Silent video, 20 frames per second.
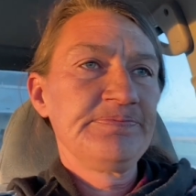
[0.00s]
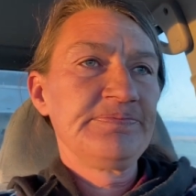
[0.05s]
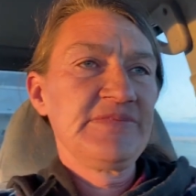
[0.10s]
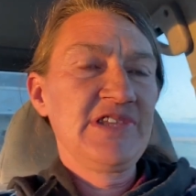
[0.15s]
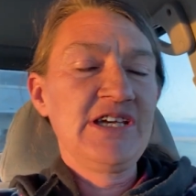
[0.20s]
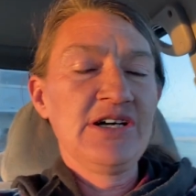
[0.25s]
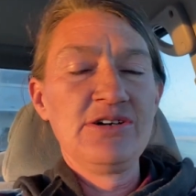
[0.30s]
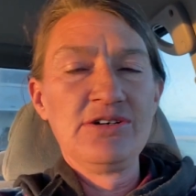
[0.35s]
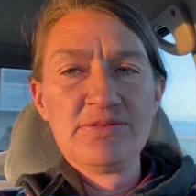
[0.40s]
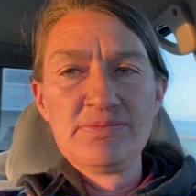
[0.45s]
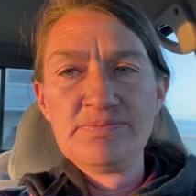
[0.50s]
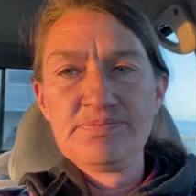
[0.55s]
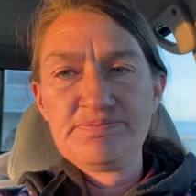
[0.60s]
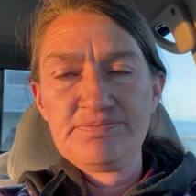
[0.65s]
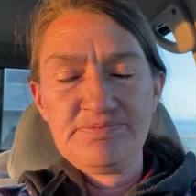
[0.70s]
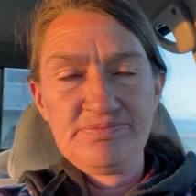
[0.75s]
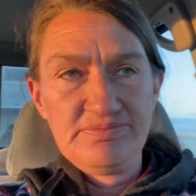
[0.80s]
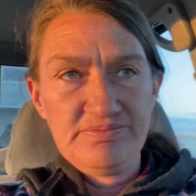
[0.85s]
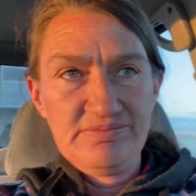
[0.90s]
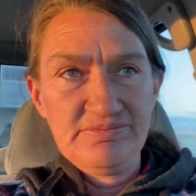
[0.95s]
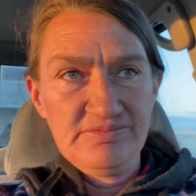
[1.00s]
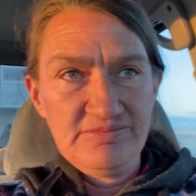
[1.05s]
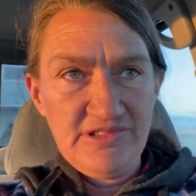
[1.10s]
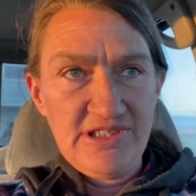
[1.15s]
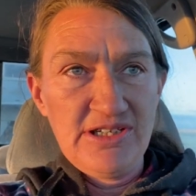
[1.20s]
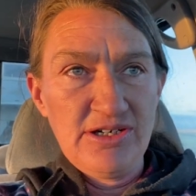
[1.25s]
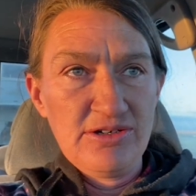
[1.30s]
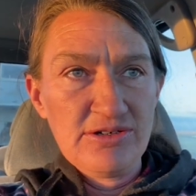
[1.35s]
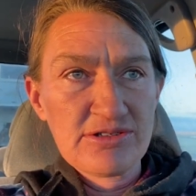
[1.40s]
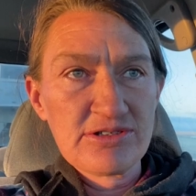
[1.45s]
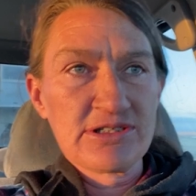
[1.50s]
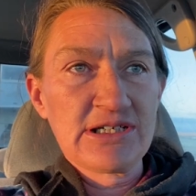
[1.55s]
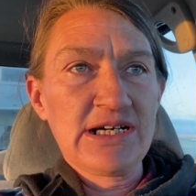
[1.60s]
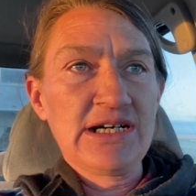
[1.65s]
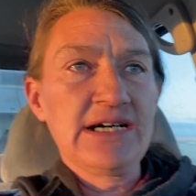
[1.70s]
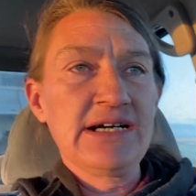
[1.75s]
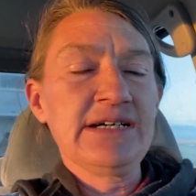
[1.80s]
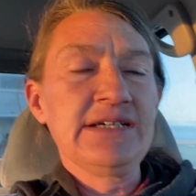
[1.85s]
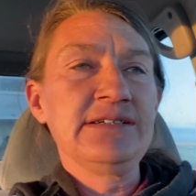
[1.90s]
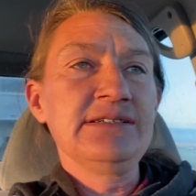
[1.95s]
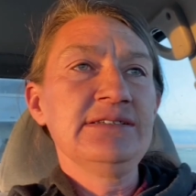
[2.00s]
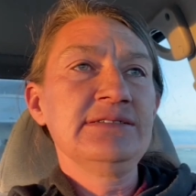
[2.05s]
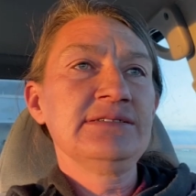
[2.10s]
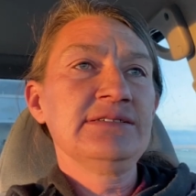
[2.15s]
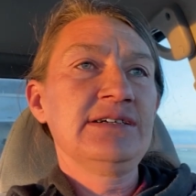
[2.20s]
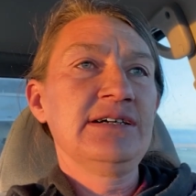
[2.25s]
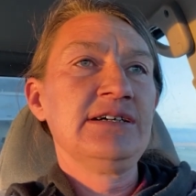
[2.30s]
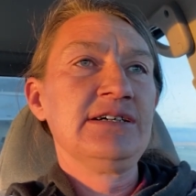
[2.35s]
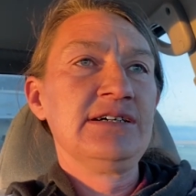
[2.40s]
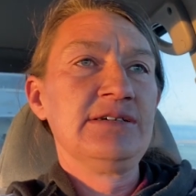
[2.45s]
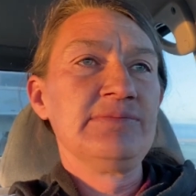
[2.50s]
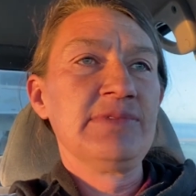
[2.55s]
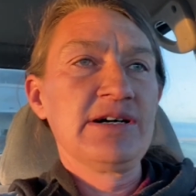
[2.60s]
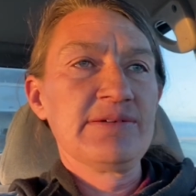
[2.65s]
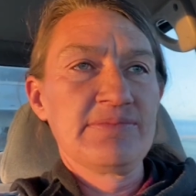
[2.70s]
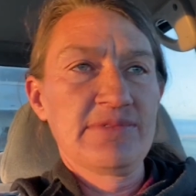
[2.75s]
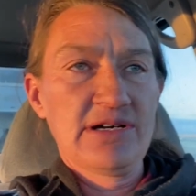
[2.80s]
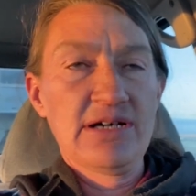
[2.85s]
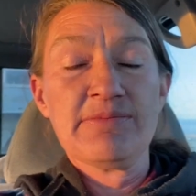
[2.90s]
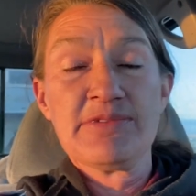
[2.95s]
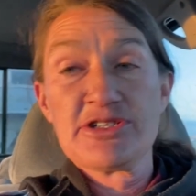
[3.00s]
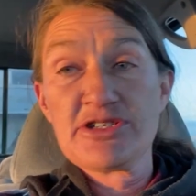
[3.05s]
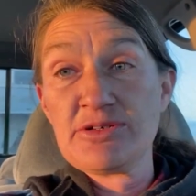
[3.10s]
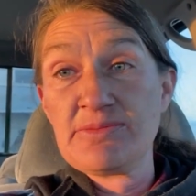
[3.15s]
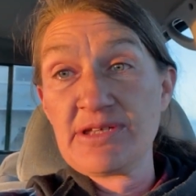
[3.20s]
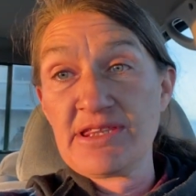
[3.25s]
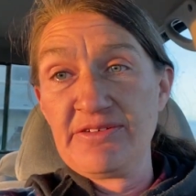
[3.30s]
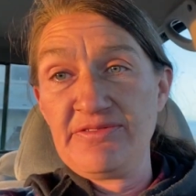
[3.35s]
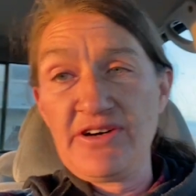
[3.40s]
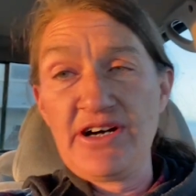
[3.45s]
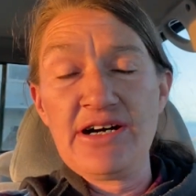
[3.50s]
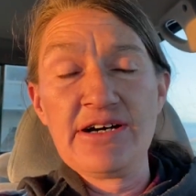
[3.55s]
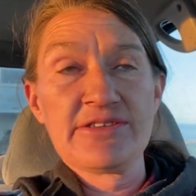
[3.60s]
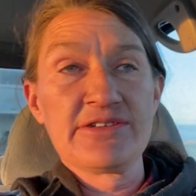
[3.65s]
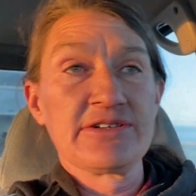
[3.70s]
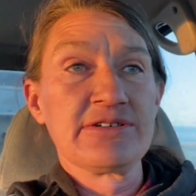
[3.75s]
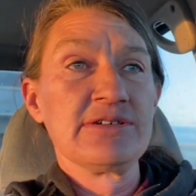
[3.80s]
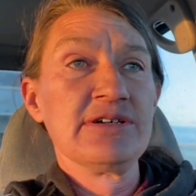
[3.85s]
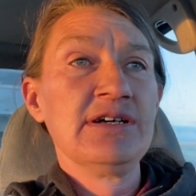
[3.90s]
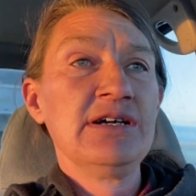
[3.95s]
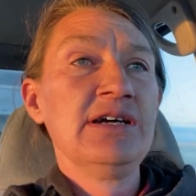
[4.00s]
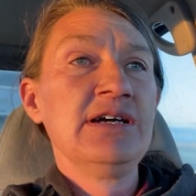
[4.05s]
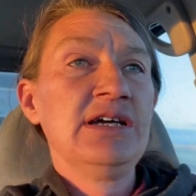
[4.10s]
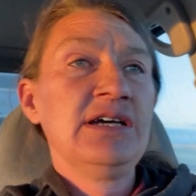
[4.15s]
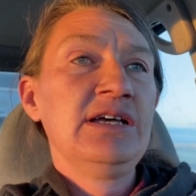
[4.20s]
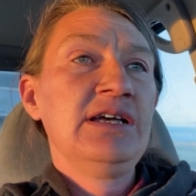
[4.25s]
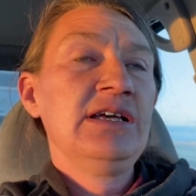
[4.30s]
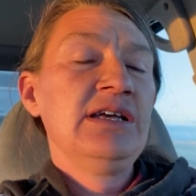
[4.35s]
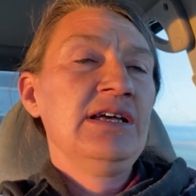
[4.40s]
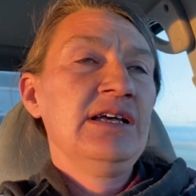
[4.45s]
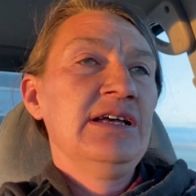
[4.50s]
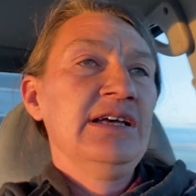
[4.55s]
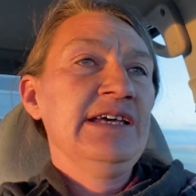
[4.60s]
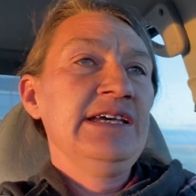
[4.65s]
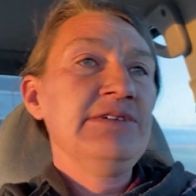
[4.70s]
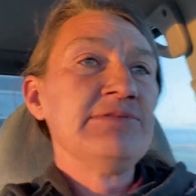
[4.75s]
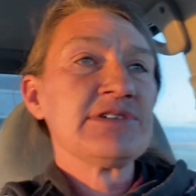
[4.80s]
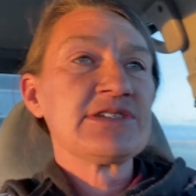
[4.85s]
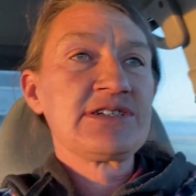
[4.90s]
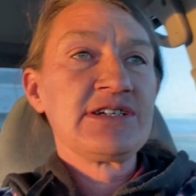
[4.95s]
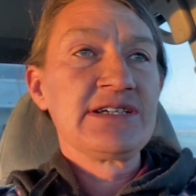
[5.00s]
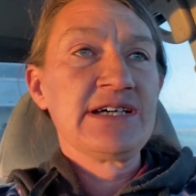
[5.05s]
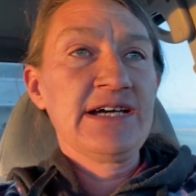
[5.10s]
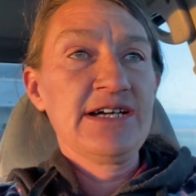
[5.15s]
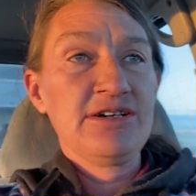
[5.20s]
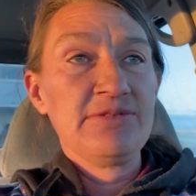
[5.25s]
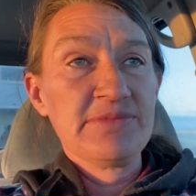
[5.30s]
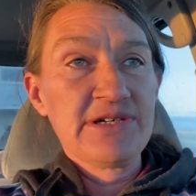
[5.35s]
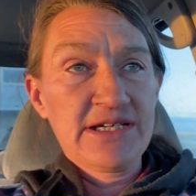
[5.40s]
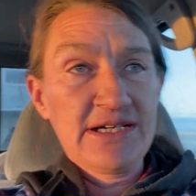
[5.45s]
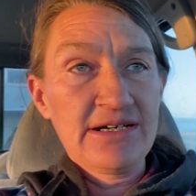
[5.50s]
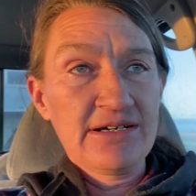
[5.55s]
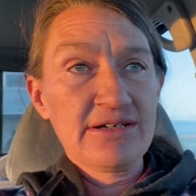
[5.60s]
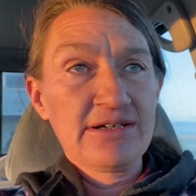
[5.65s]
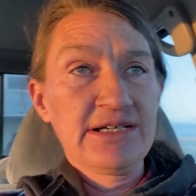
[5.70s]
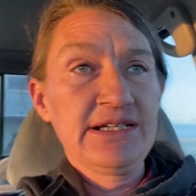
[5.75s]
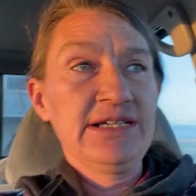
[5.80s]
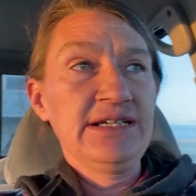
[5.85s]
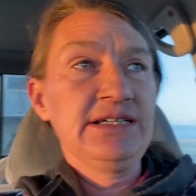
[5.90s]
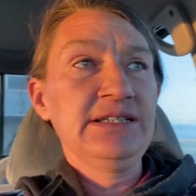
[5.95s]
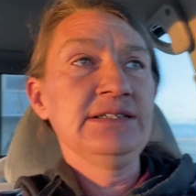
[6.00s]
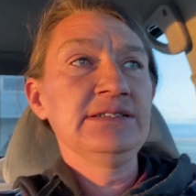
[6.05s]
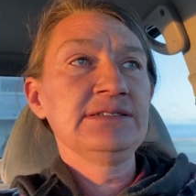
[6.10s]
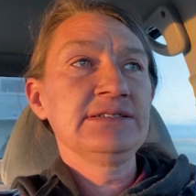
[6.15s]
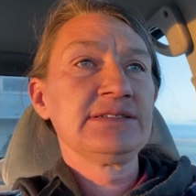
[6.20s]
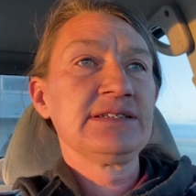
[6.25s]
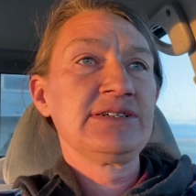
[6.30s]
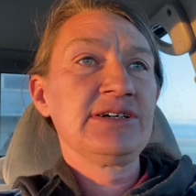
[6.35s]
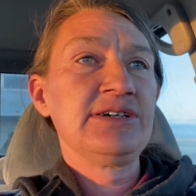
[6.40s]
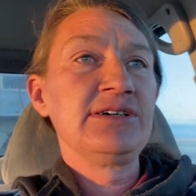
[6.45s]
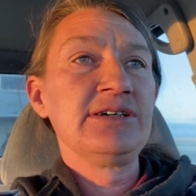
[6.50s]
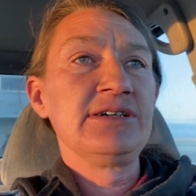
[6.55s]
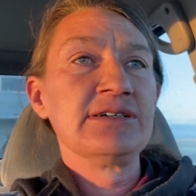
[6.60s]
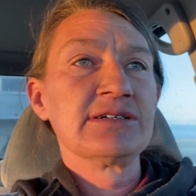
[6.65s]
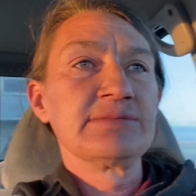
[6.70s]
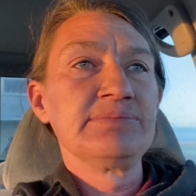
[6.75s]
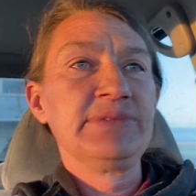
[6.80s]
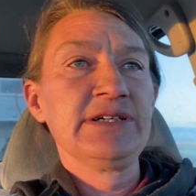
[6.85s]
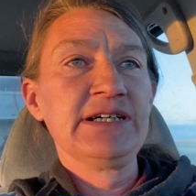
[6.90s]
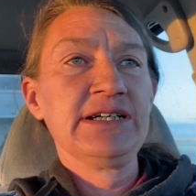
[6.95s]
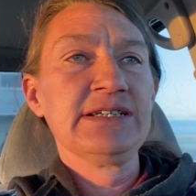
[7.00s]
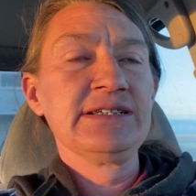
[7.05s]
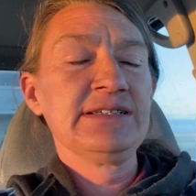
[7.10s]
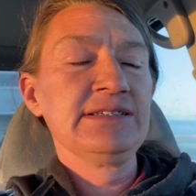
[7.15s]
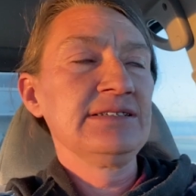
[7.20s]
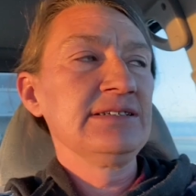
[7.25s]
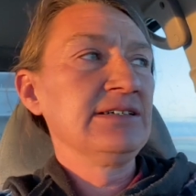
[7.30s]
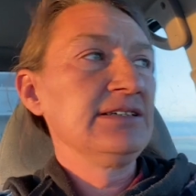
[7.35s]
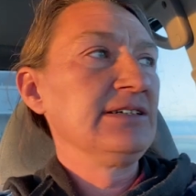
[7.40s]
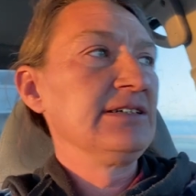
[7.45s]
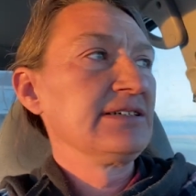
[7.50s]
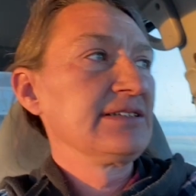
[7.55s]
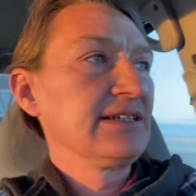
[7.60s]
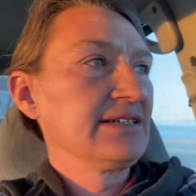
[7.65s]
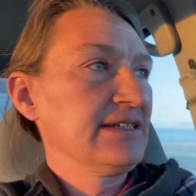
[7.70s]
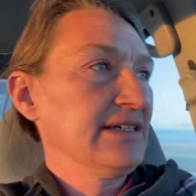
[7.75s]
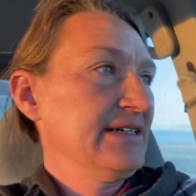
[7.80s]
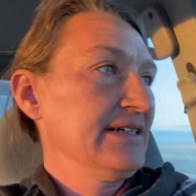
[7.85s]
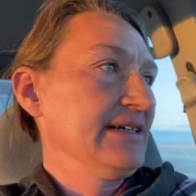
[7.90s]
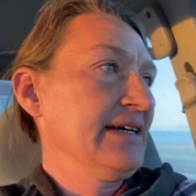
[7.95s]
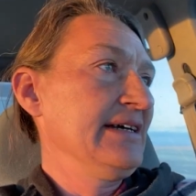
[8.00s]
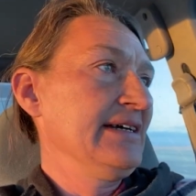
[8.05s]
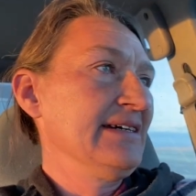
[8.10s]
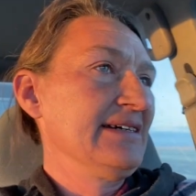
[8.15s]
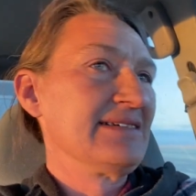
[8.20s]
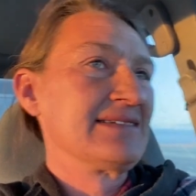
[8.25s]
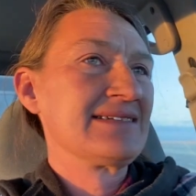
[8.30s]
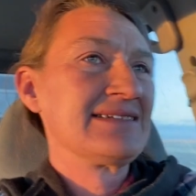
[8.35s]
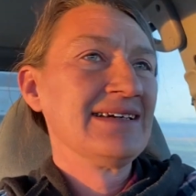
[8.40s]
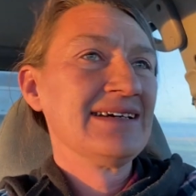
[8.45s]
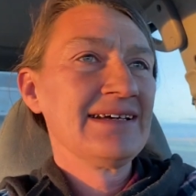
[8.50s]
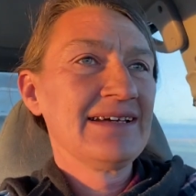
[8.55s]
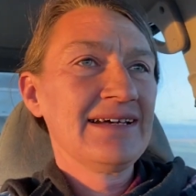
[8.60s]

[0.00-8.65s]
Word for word: the older guy, I'm assuming the father, he was going to help me carry the dog, but the thing is,